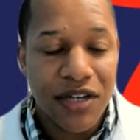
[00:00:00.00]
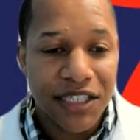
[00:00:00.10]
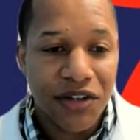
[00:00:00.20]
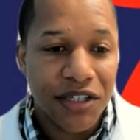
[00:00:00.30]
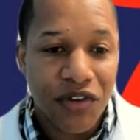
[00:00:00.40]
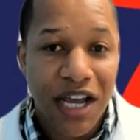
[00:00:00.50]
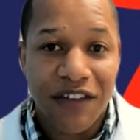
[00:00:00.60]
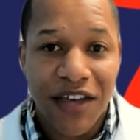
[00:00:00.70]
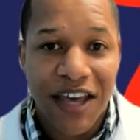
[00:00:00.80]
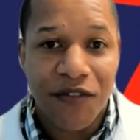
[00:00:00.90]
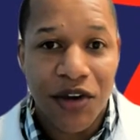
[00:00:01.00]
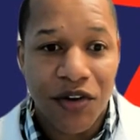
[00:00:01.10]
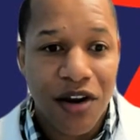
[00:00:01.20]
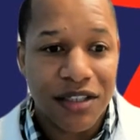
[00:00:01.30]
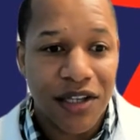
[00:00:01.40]
not trying to drive halfway
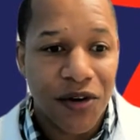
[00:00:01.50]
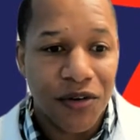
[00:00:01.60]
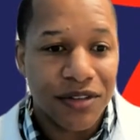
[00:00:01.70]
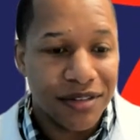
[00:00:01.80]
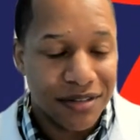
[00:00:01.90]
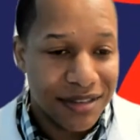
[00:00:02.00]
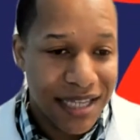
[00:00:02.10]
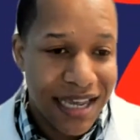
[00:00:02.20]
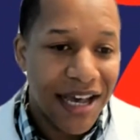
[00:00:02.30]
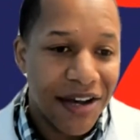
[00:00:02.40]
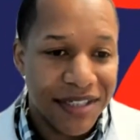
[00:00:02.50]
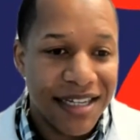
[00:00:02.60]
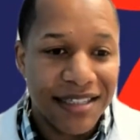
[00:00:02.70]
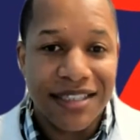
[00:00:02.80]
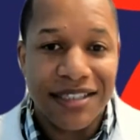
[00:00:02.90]
across town to
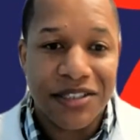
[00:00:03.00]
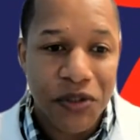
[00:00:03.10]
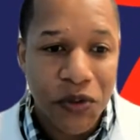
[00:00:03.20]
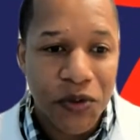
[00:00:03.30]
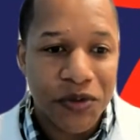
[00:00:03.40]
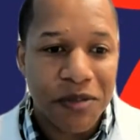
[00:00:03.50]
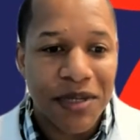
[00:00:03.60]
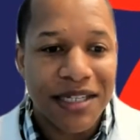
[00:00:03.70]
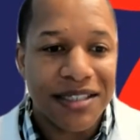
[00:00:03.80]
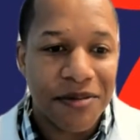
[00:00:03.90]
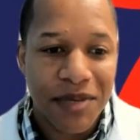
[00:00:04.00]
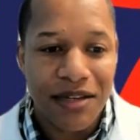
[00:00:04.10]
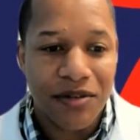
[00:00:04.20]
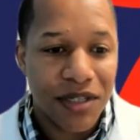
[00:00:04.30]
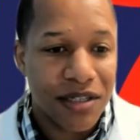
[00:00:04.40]
get to the school to be to the
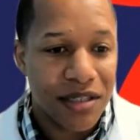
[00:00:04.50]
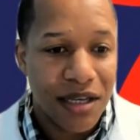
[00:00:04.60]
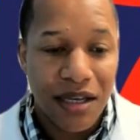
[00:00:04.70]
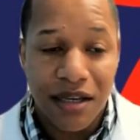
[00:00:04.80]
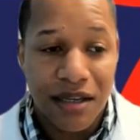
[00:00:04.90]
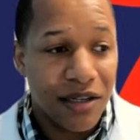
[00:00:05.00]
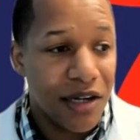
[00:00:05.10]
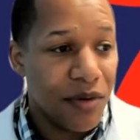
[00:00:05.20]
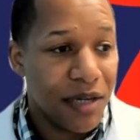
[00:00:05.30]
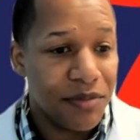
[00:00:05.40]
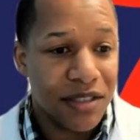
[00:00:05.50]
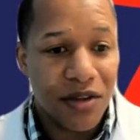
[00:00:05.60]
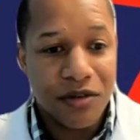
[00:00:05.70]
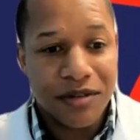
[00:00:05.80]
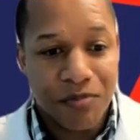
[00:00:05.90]
meeting because you know what, I'm just
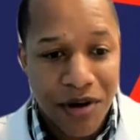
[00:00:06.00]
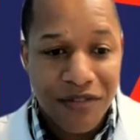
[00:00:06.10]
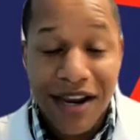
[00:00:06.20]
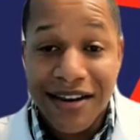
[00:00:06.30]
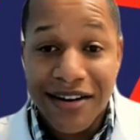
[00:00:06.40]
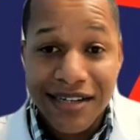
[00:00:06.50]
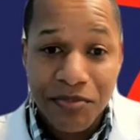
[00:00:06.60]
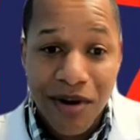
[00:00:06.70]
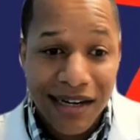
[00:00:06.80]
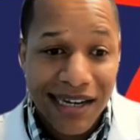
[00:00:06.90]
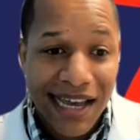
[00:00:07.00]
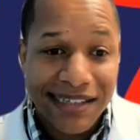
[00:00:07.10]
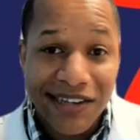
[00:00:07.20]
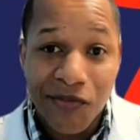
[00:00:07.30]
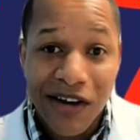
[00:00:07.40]
going to park right here in this parking lot and
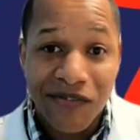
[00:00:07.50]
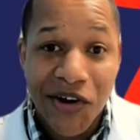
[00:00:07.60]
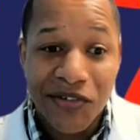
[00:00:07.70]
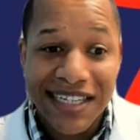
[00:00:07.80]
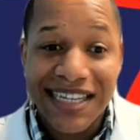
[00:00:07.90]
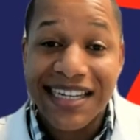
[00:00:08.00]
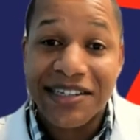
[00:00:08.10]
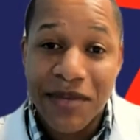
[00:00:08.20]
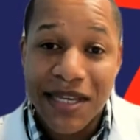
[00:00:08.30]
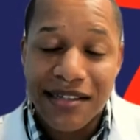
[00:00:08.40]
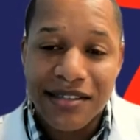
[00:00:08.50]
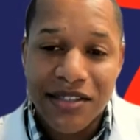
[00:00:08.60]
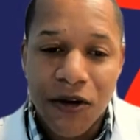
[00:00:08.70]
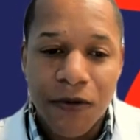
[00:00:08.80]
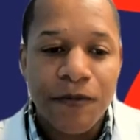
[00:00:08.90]
get on my phone to get in the meeting.
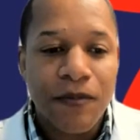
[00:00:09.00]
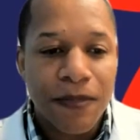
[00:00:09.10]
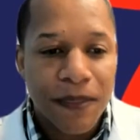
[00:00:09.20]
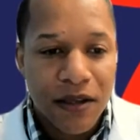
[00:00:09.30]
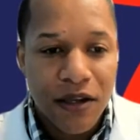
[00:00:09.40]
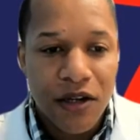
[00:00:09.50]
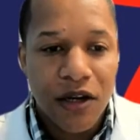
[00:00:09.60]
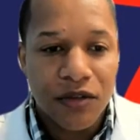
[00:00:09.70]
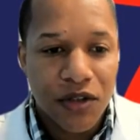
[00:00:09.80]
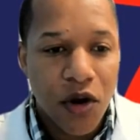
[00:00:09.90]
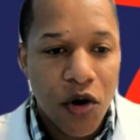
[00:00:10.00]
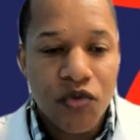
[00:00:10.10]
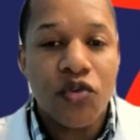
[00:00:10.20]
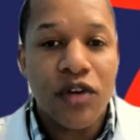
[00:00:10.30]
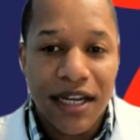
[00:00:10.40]
So, don't
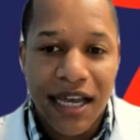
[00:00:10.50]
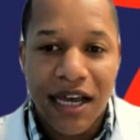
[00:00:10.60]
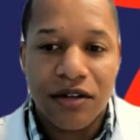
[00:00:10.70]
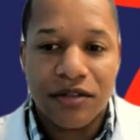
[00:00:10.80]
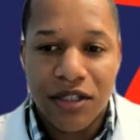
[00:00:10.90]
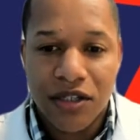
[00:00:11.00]
rule that out.